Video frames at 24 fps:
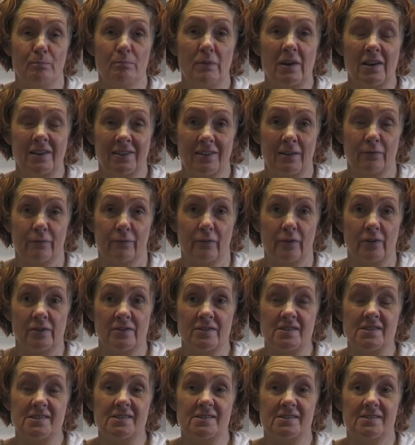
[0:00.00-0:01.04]
big
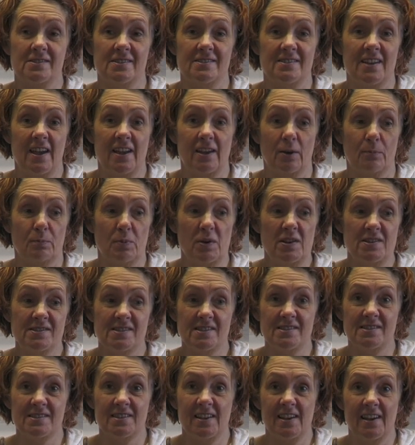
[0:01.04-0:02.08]
difference to take a piece
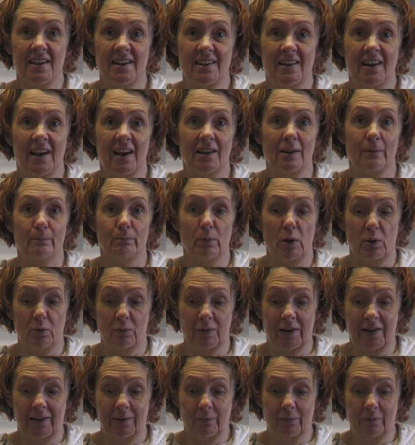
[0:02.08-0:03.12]
of skin and a
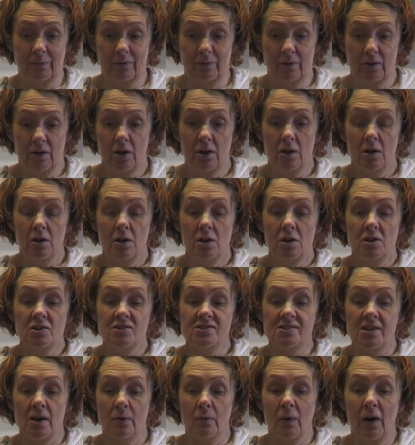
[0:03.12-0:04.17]
bone out.
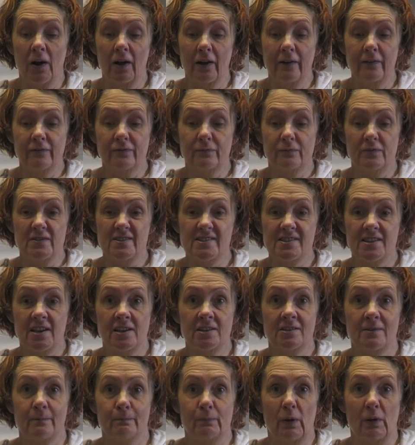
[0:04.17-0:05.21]
So I've
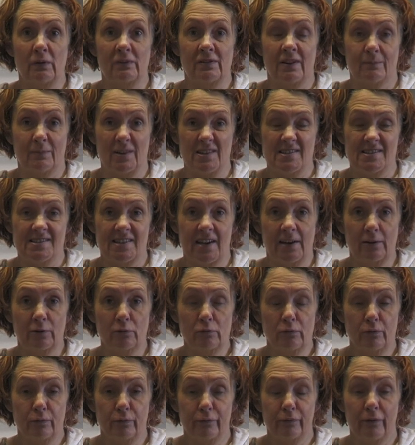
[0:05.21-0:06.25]
skinned and boned it
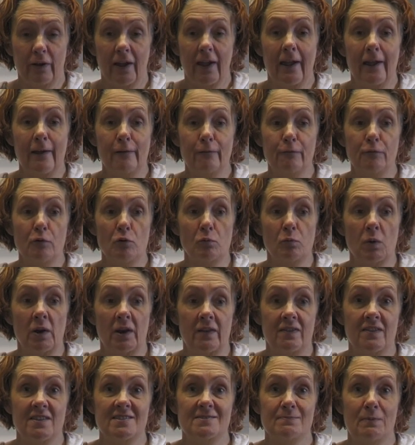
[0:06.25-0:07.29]
myself. If you're one
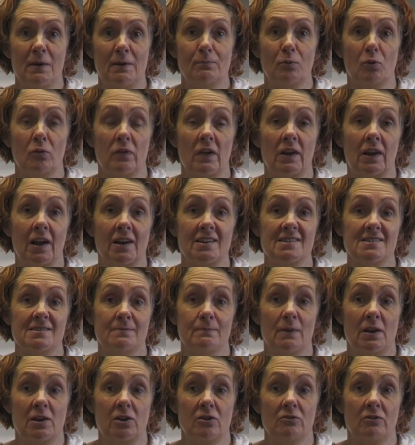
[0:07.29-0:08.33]
of these people that likes to
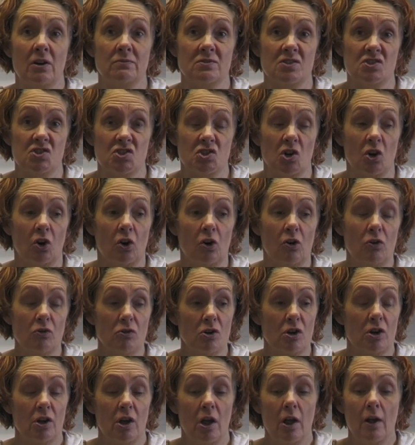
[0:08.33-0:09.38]
make your own
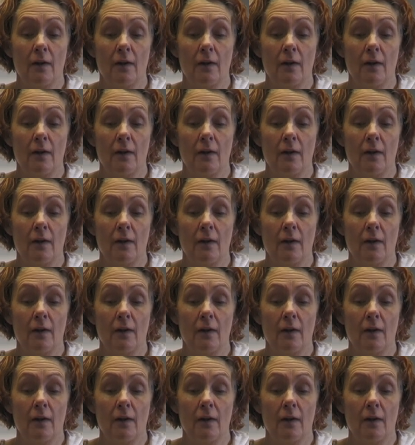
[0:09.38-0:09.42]
stock,